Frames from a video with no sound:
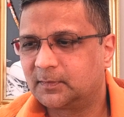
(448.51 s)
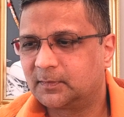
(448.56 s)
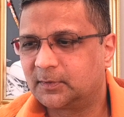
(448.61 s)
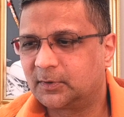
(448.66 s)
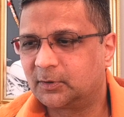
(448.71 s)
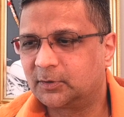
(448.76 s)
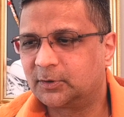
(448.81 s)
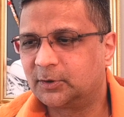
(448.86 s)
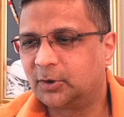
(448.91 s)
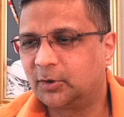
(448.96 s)

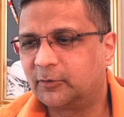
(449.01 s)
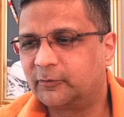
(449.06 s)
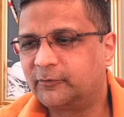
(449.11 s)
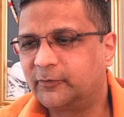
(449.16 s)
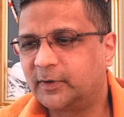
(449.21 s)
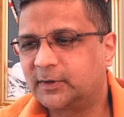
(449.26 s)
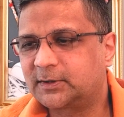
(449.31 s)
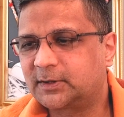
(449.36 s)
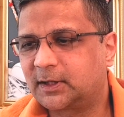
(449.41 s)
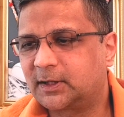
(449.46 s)
Now the
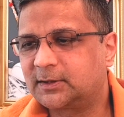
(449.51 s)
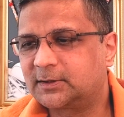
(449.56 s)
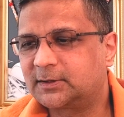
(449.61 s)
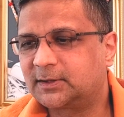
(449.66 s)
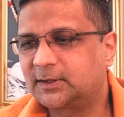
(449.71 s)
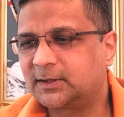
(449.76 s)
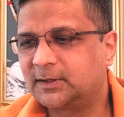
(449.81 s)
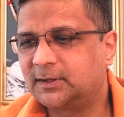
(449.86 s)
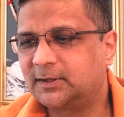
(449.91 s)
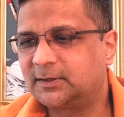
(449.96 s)
obvious
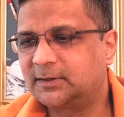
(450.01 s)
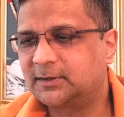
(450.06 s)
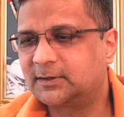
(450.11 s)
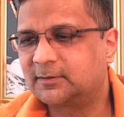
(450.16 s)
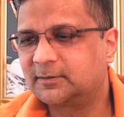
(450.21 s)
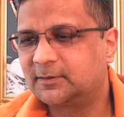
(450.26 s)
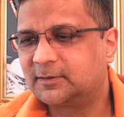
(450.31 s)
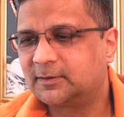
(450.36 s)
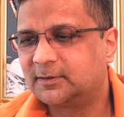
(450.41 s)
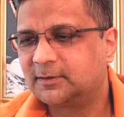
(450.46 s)
answer is
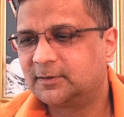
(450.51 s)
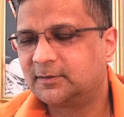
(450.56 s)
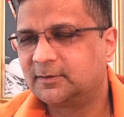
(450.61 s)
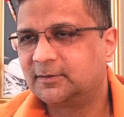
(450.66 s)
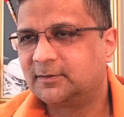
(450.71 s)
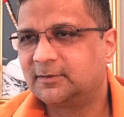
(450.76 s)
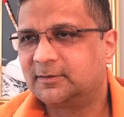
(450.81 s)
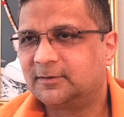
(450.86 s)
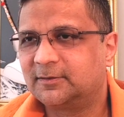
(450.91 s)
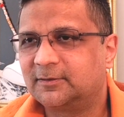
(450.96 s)

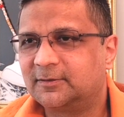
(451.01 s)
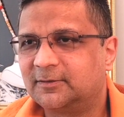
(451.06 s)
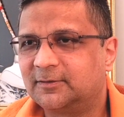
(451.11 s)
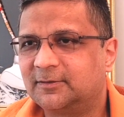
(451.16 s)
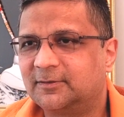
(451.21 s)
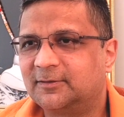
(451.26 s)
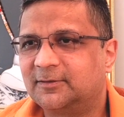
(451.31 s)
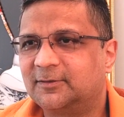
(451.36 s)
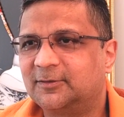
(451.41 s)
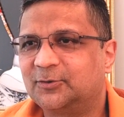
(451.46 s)

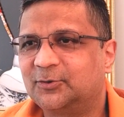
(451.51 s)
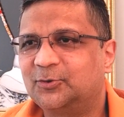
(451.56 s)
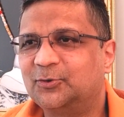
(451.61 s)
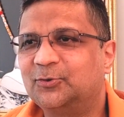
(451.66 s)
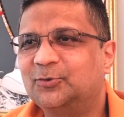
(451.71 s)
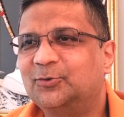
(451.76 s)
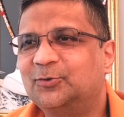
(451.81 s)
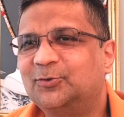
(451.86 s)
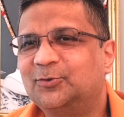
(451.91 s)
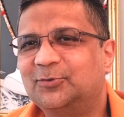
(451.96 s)

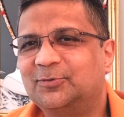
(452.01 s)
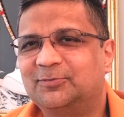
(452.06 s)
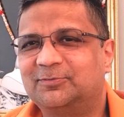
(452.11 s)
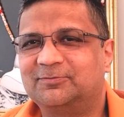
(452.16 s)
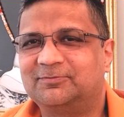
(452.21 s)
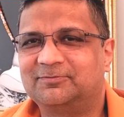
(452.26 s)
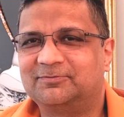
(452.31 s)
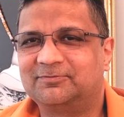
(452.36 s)
to